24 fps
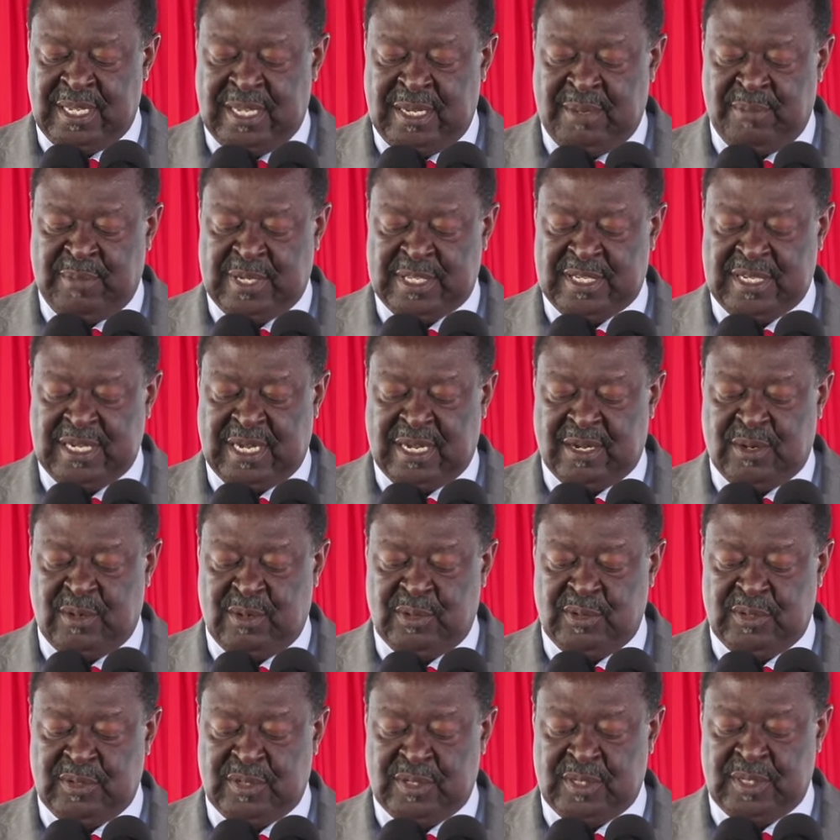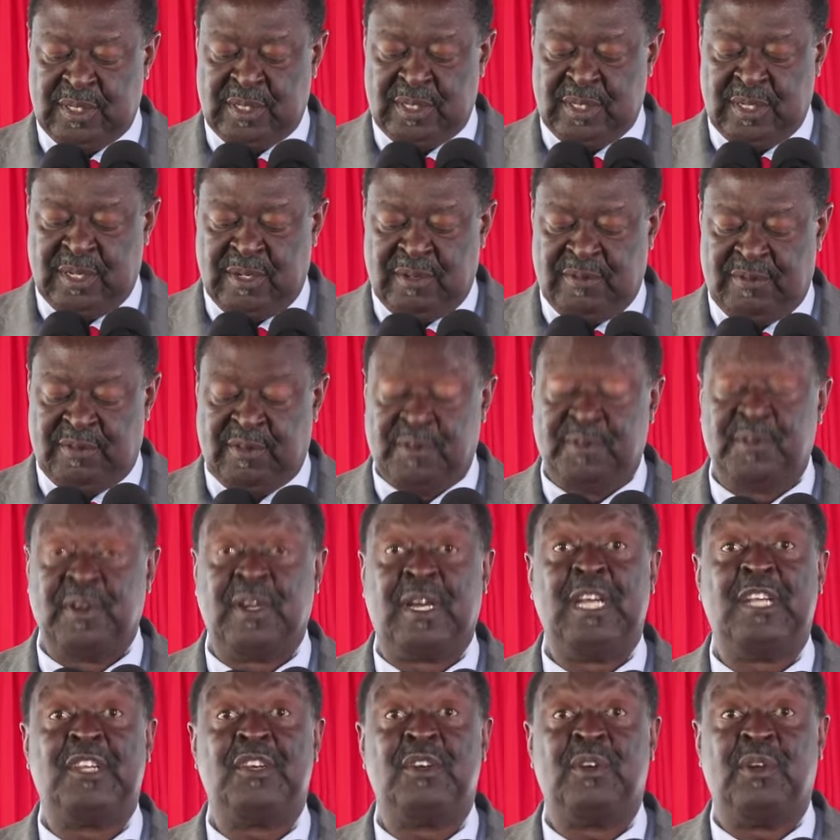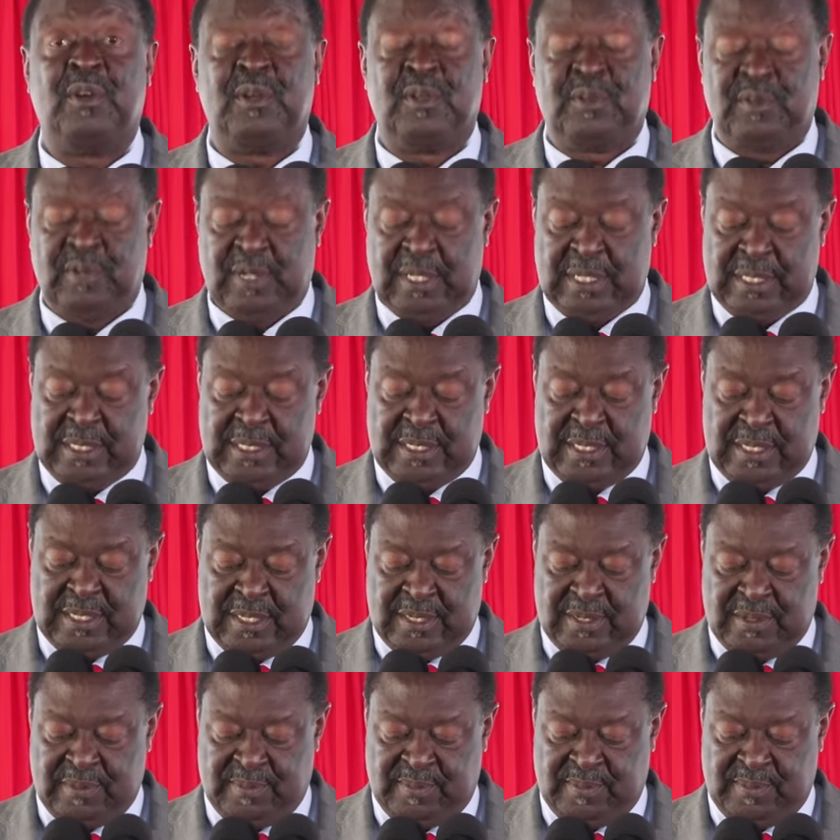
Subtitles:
in Machakos for vocational trades.